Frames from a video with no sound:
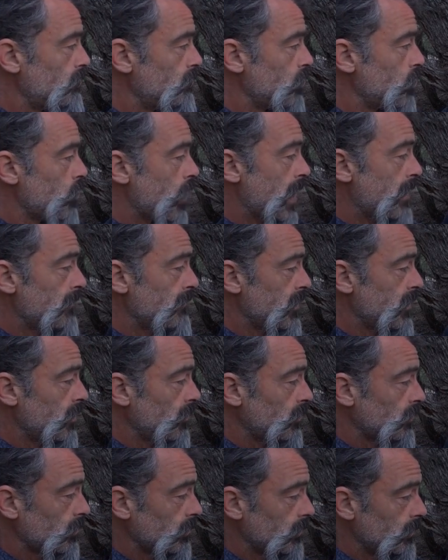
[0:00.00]
you have
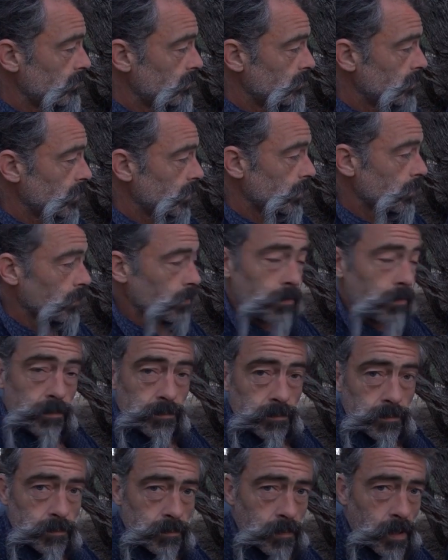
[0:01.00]
these little,
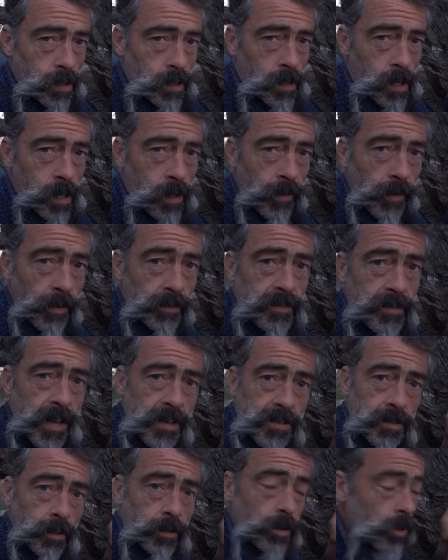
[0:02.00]
on the
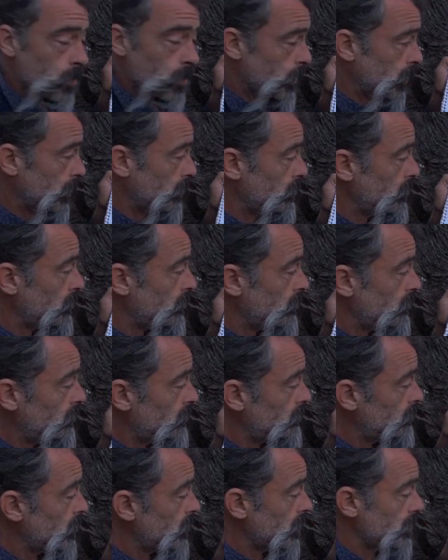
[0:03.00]
Tesla turbine,
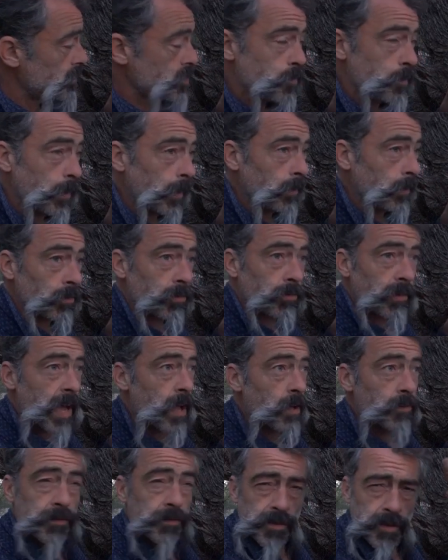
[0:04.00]
it spins
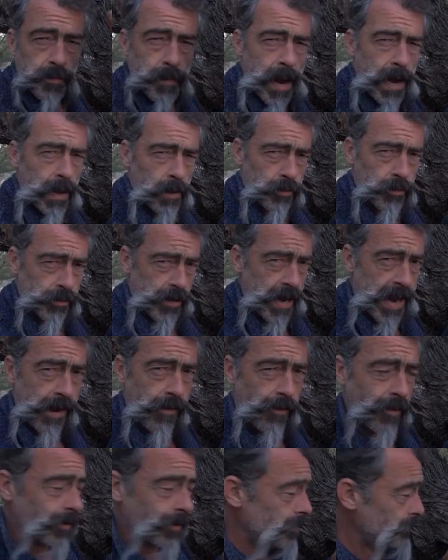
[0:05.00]
thousands of miles an
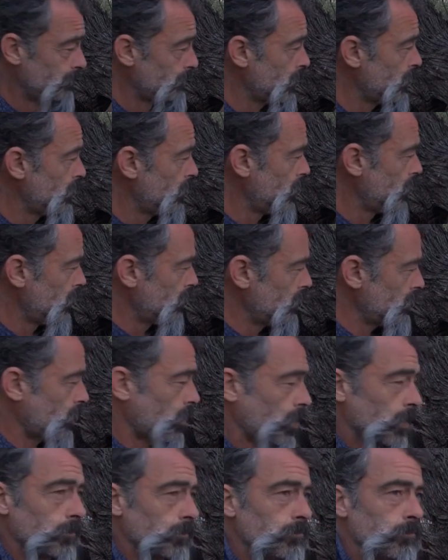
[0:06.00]
hour,
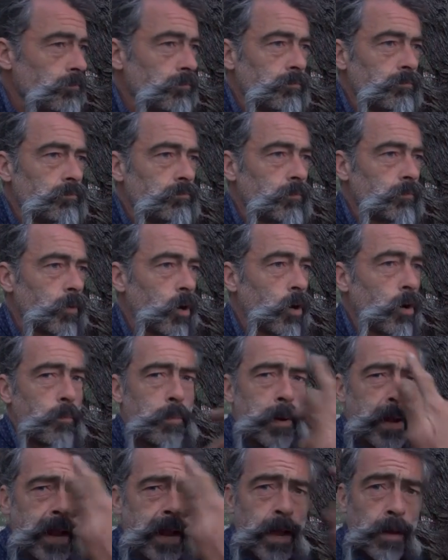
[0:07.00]
or
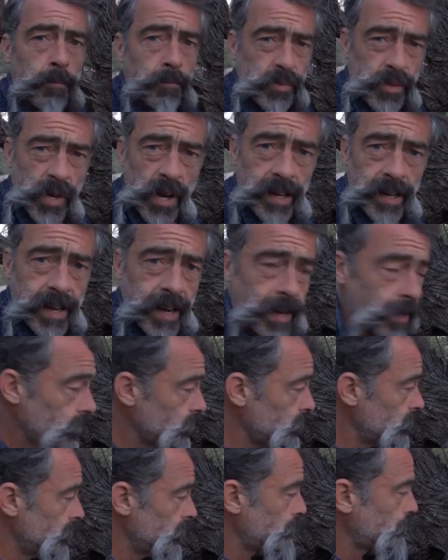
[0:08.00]
RPMs, I
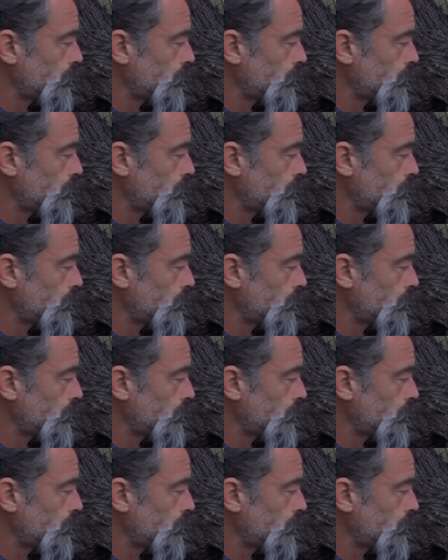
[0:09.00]
guess.